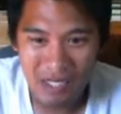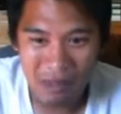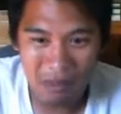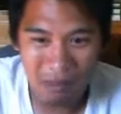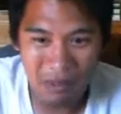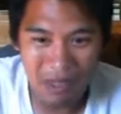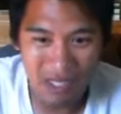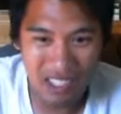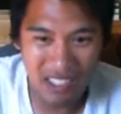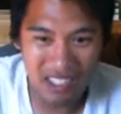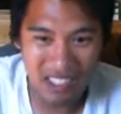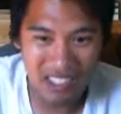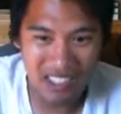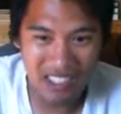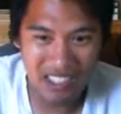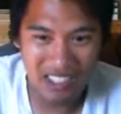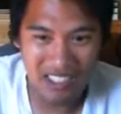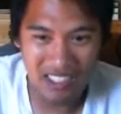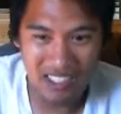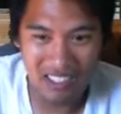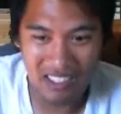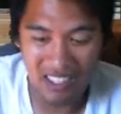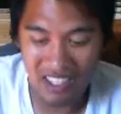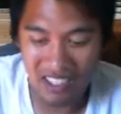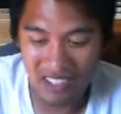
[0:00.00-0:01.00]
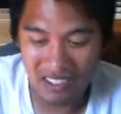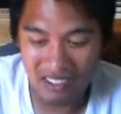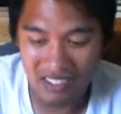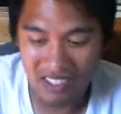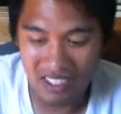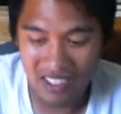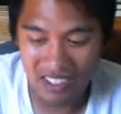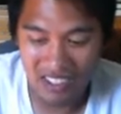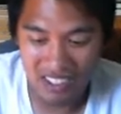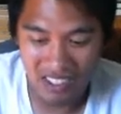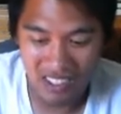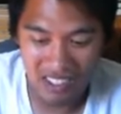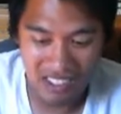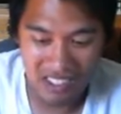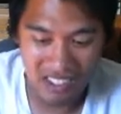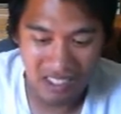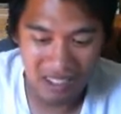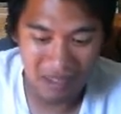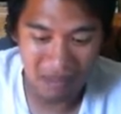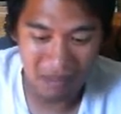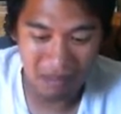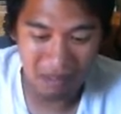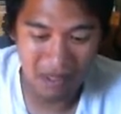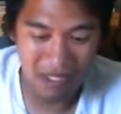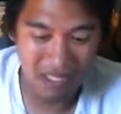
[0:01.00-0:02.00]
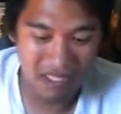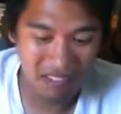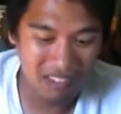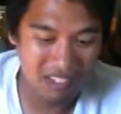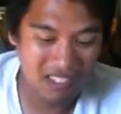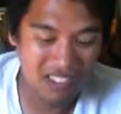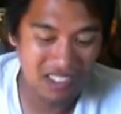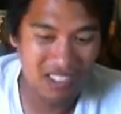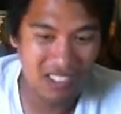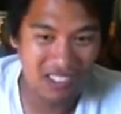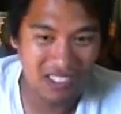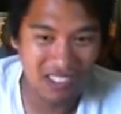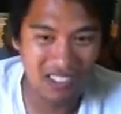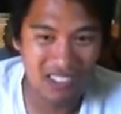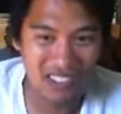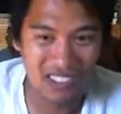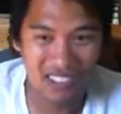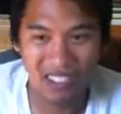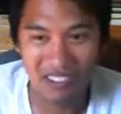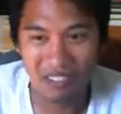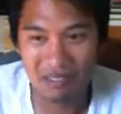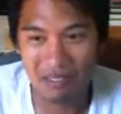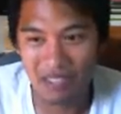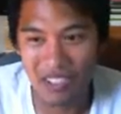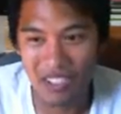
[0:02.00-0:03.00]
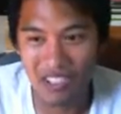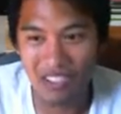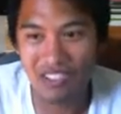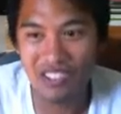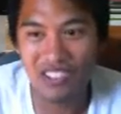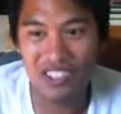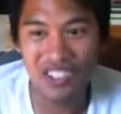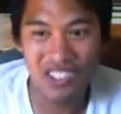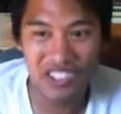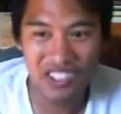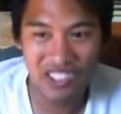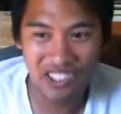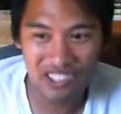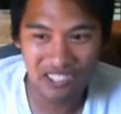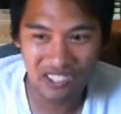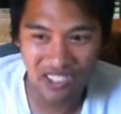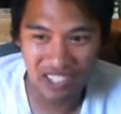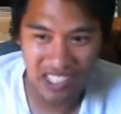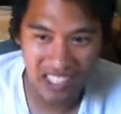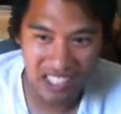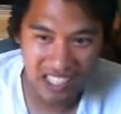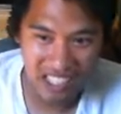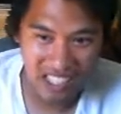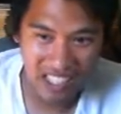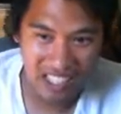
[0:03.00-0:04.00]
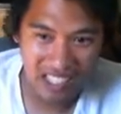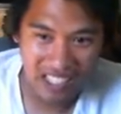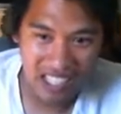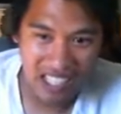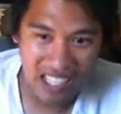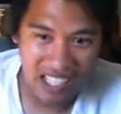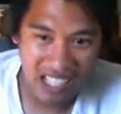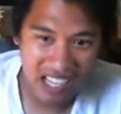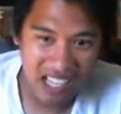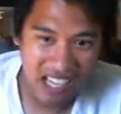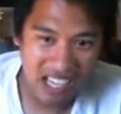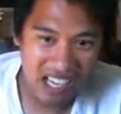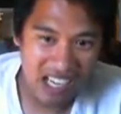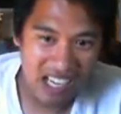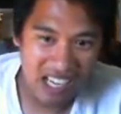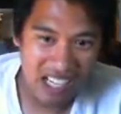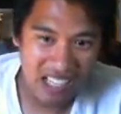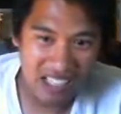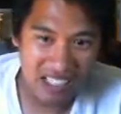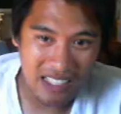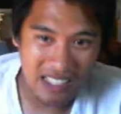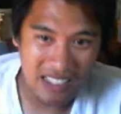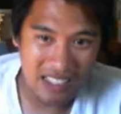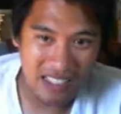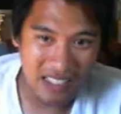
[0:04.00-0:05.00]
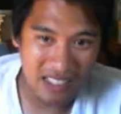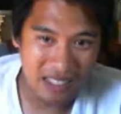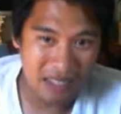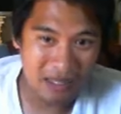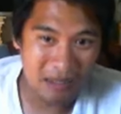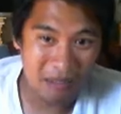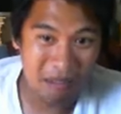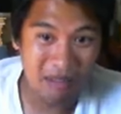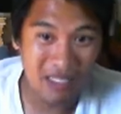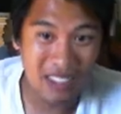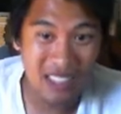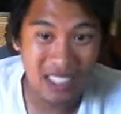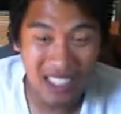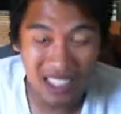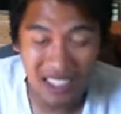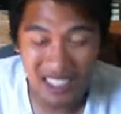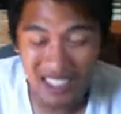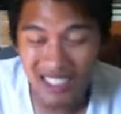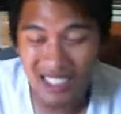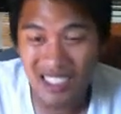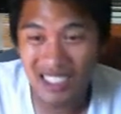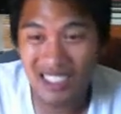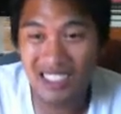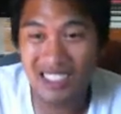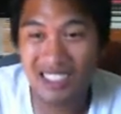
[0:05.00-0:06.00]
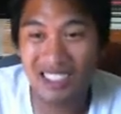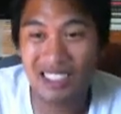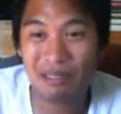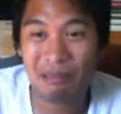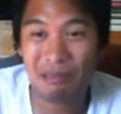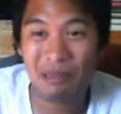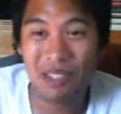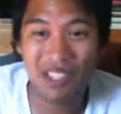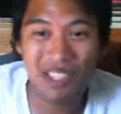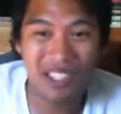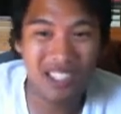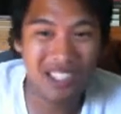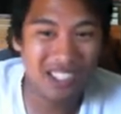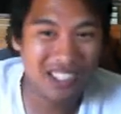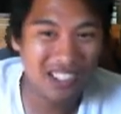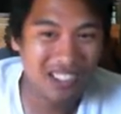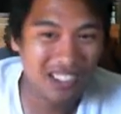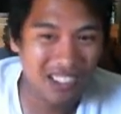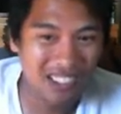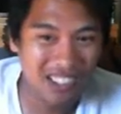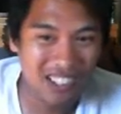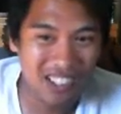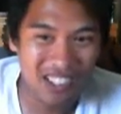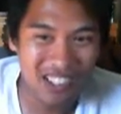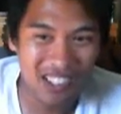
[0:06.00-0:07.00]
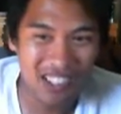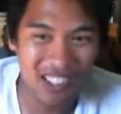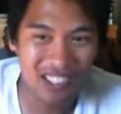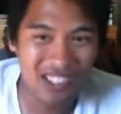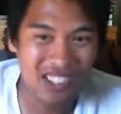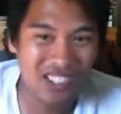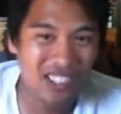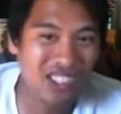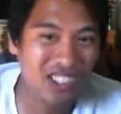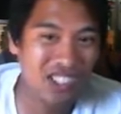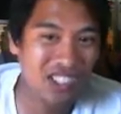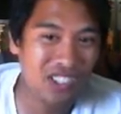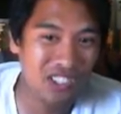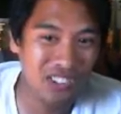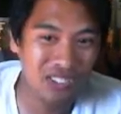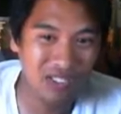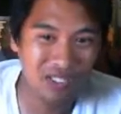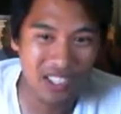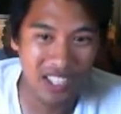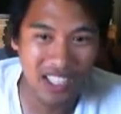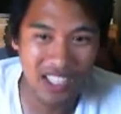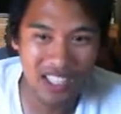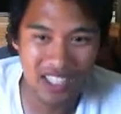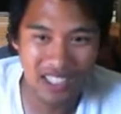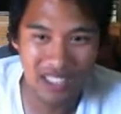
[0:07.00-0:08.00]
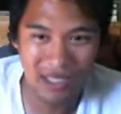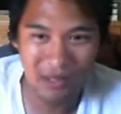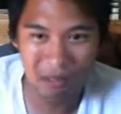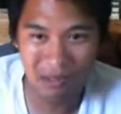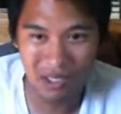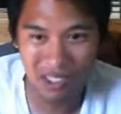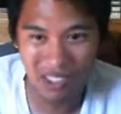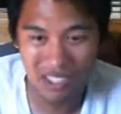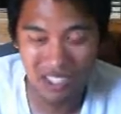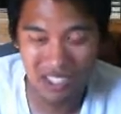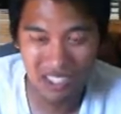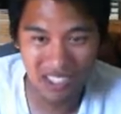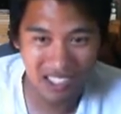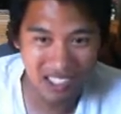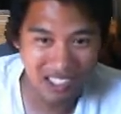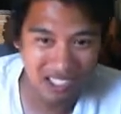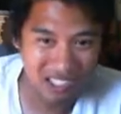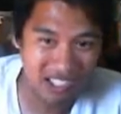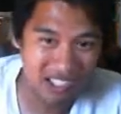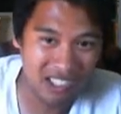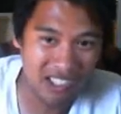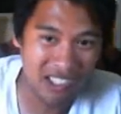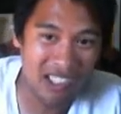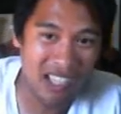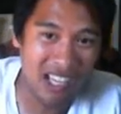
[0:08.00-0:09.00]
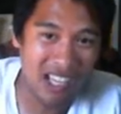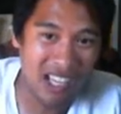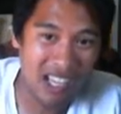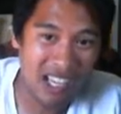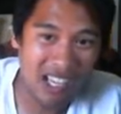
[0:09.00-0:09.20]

but, you know, obviously my results don't show that. Um, this particular card, two fights in particular,